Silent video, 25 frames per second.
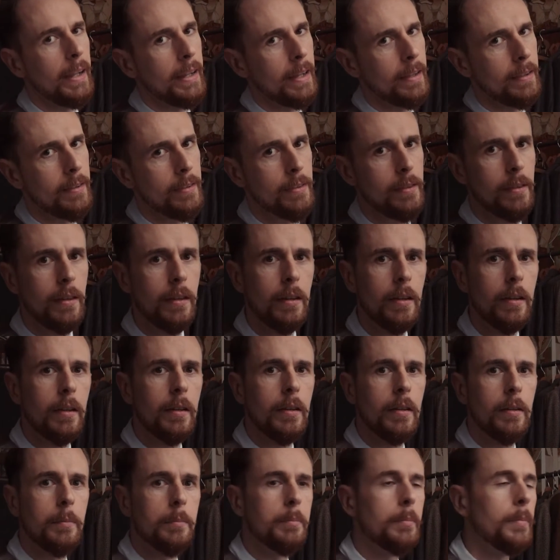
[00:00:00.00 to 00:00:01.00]
I guess
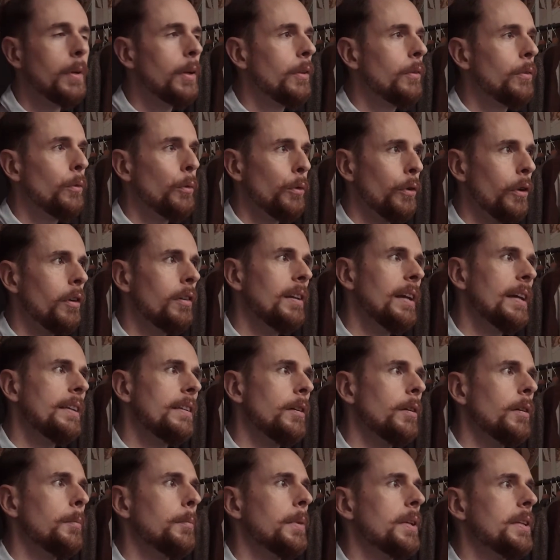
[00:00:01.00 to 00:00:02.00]
sooner or
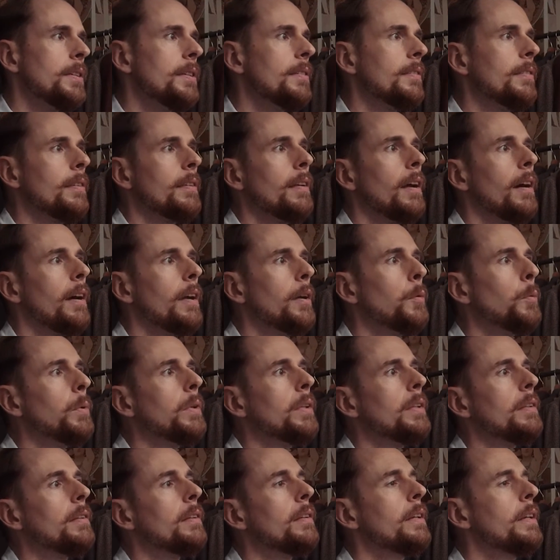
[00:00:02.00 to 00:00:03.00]
later Matthias and I
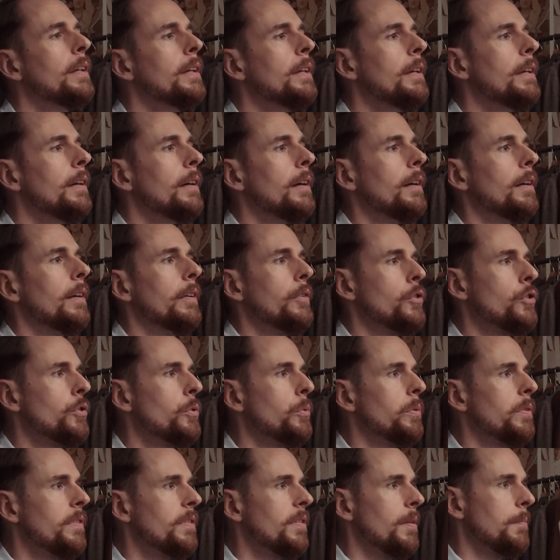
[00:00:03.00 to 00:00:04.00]
will
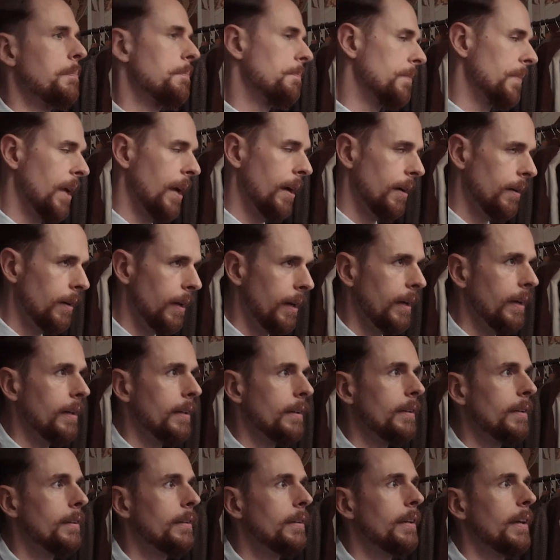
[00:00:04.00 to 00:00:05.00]
shoot some,
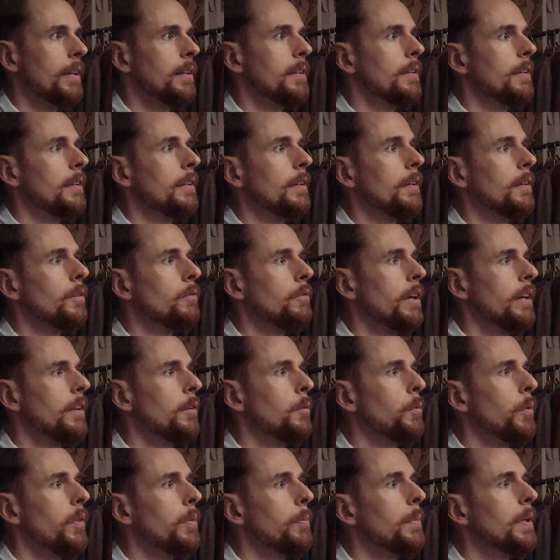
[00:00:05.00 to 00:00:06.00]
again, getting ready
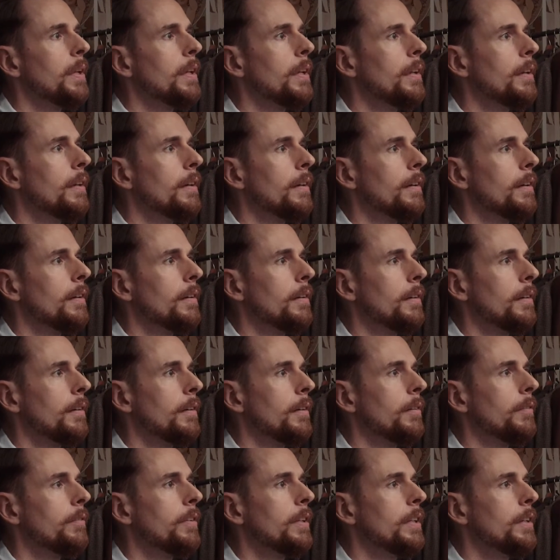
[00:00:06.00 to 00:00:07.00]
with me
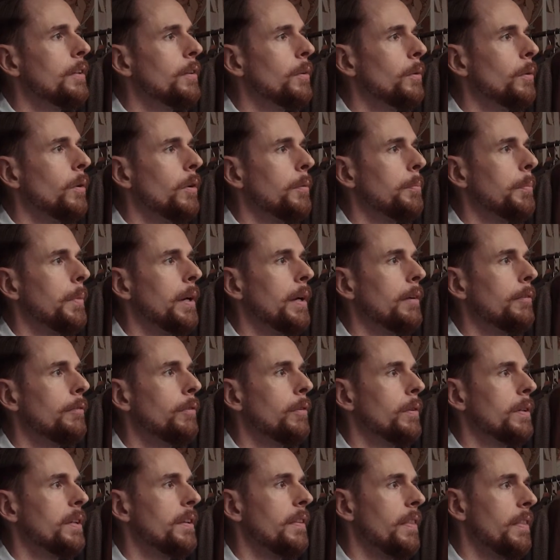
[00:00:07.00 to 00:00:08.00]
a video on my
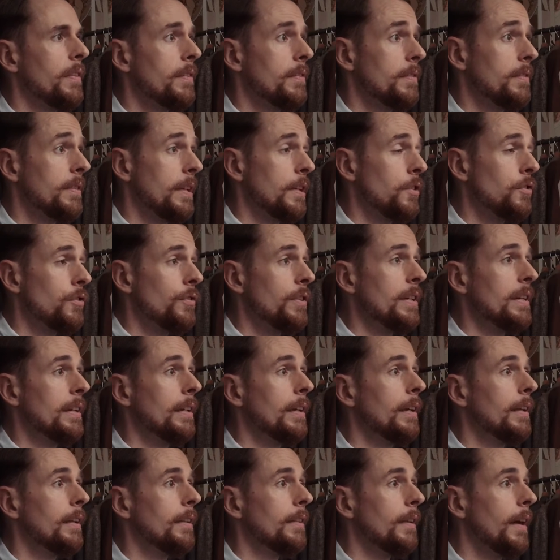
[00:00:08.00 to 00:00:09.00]
14th
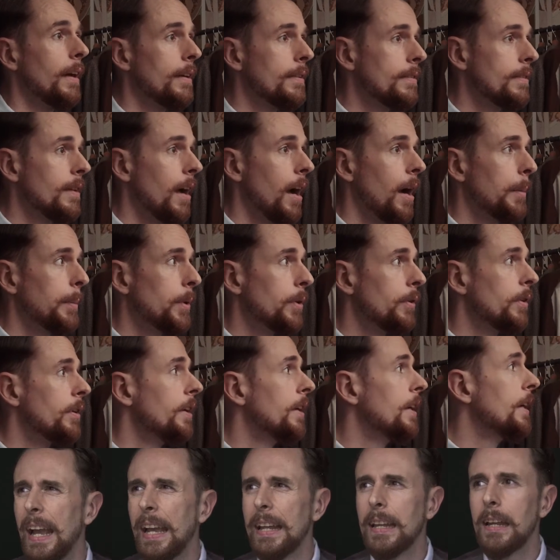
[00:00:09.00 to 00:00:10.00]
century knight's armor.
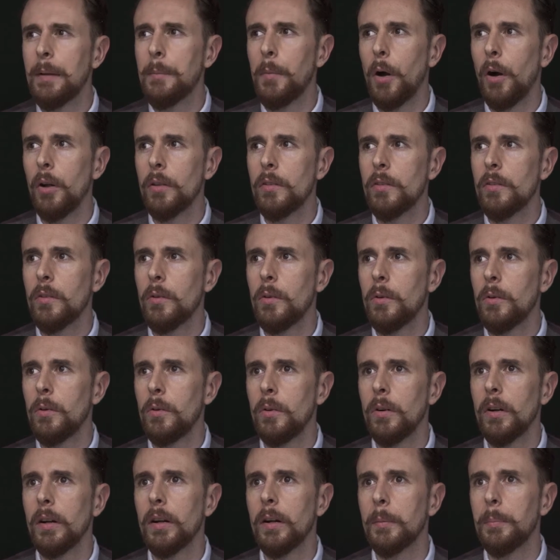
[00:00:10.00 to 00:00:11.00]
And I'm
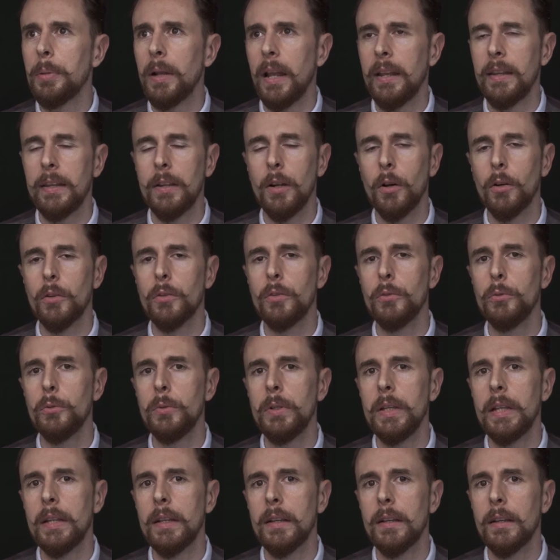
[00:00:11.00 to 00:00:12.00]
also planning on
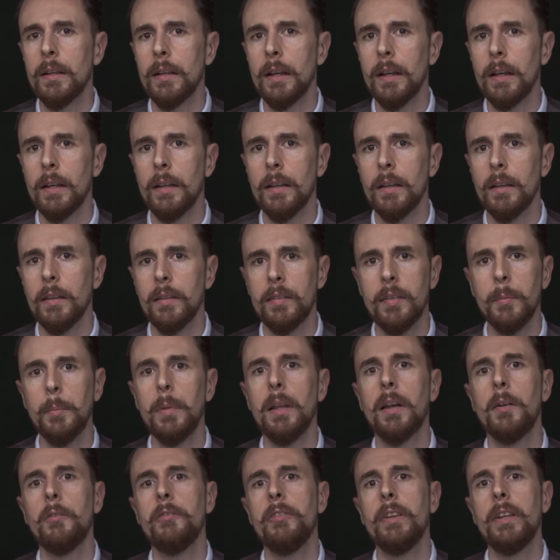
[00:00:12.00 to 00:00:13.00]
doing a
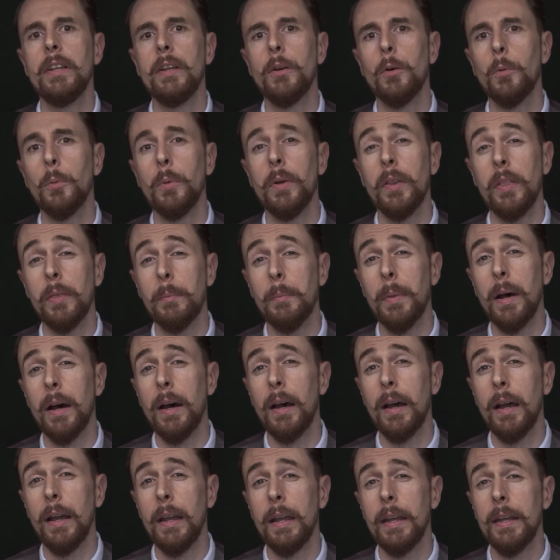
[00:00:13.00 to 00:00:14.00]
similar video with
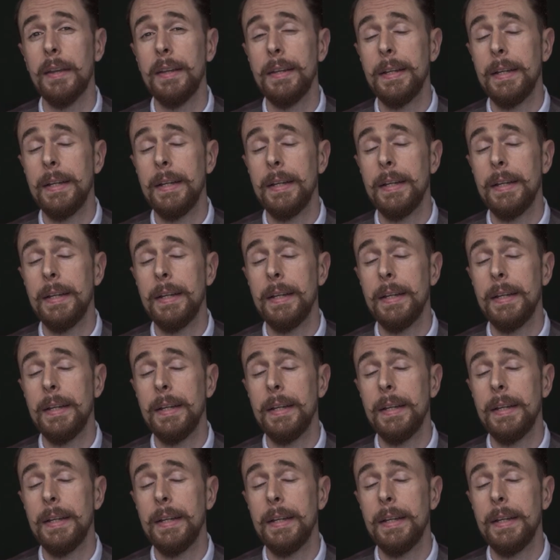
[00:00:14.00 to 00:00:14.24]
my